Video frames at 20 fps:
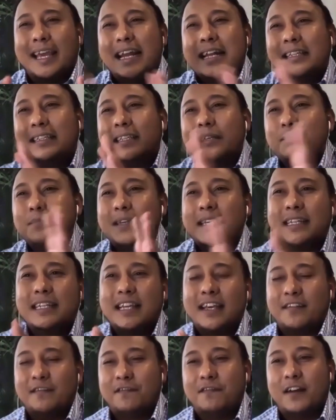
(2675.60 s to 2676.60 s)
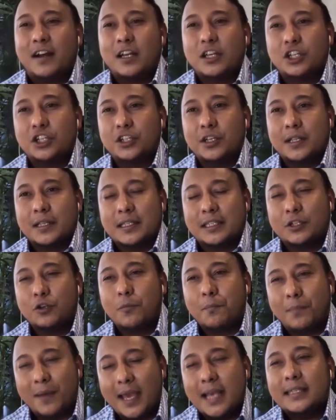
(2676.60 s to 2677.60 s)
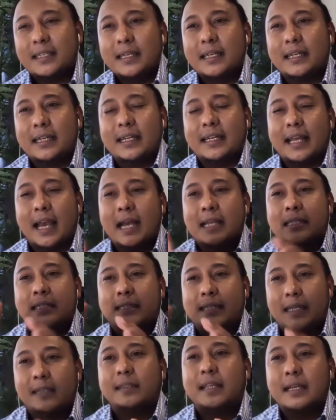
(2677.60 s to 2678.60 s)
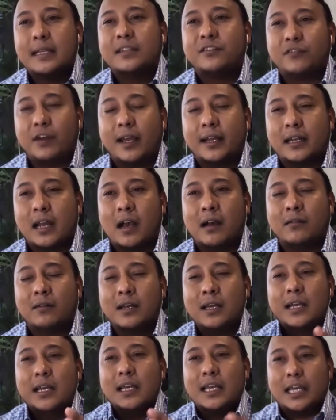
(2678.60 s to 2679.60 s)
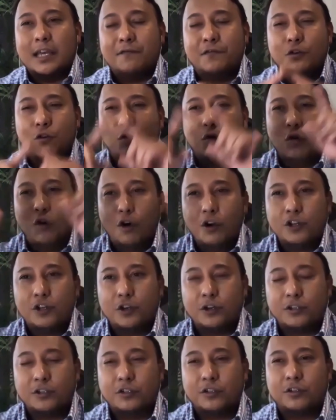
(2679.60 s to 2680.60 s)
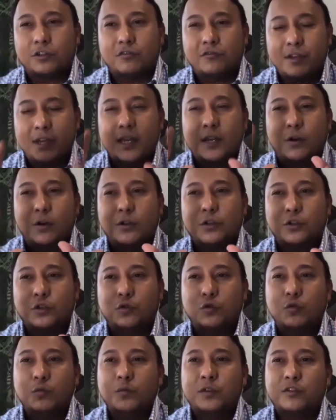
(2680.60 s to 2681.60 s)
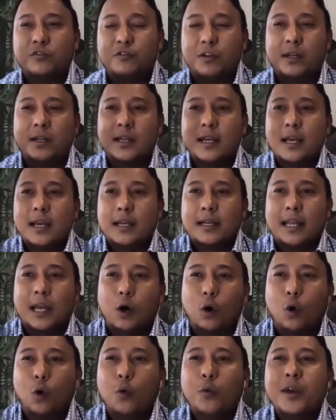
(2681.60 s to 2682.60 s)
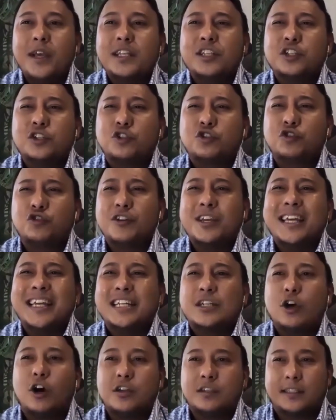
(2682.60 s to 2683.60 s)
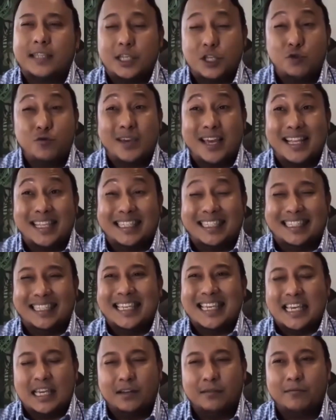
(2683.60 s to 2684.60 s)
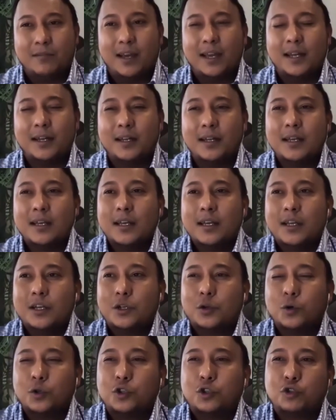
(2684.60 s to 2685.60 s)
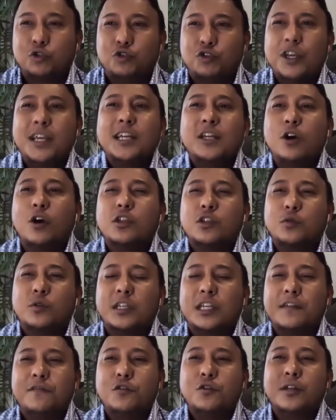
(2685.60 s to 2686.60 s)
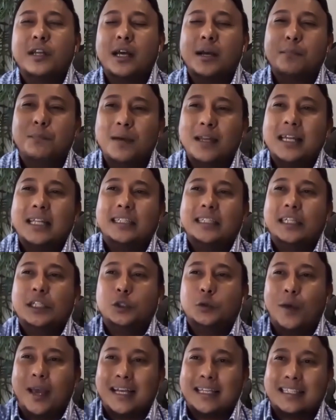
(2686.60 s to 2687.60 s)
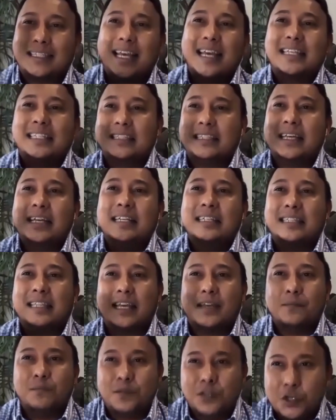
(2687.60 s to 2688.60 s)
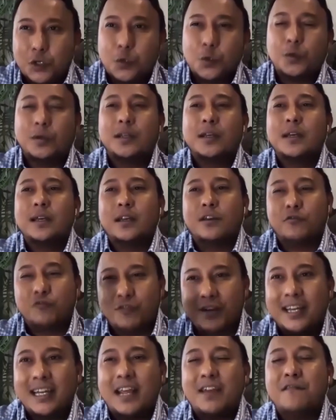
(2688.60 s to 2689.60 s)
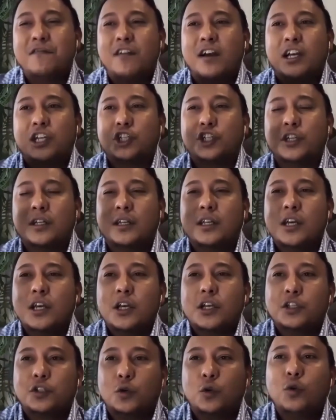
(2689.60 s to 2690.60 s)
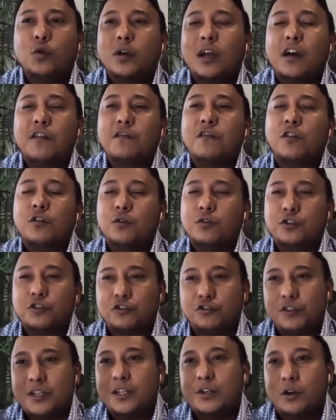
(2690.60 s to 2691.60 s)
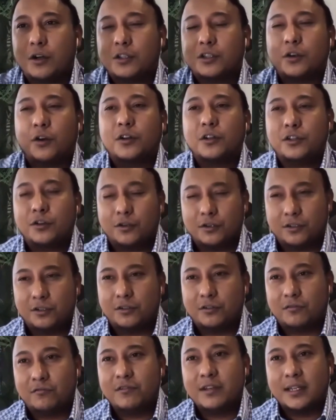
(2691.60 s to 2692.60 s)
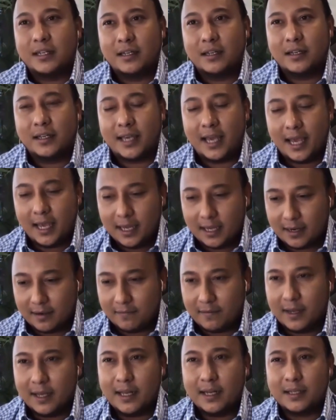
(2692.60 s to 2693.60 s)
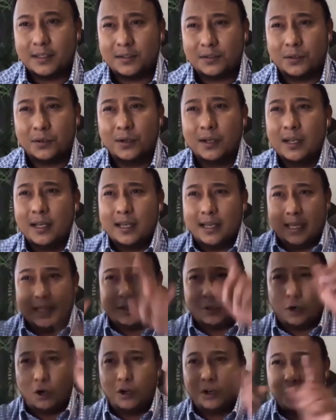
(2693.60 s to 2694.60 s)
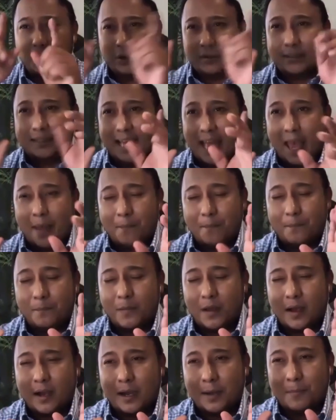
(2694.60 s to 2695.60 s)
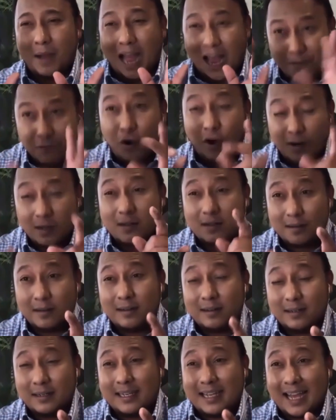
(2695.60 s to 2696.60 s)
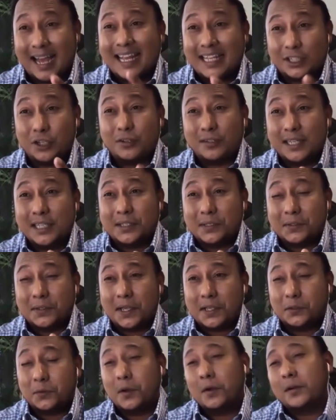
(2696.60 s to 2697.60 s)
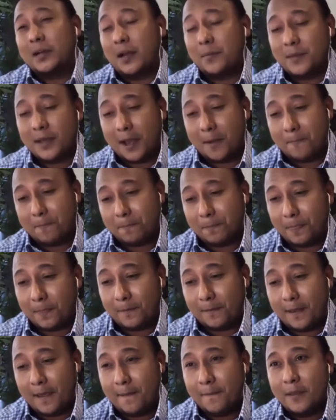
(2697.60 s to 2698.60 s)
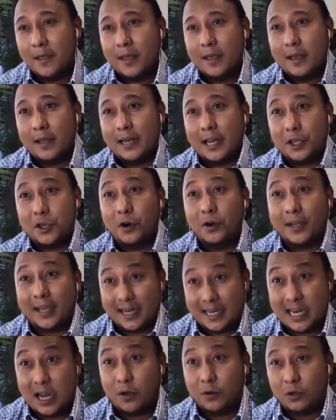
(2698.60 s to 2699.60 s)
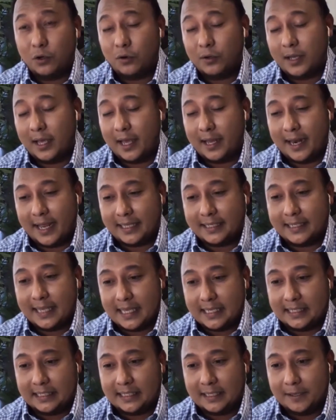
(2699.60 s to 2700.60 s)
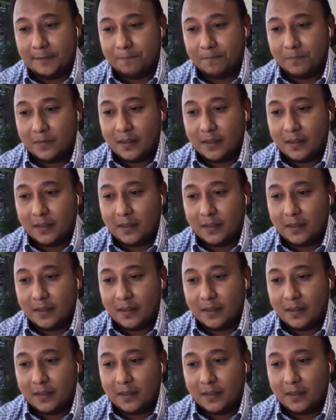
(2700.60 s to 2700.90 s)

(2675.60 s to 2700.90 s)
Intermediate functions. So basically, there are settings right now. If you go on your screen, on Zoom screen, there are always 3 dots that you can see, right? Those 3 dots would give you the ability to access things like mute, rename function. So look out for those 3 dots on your screen, okay? All right, so it's on your tab. I've got guides on this also as well coming up, okay, that y'all can download and access.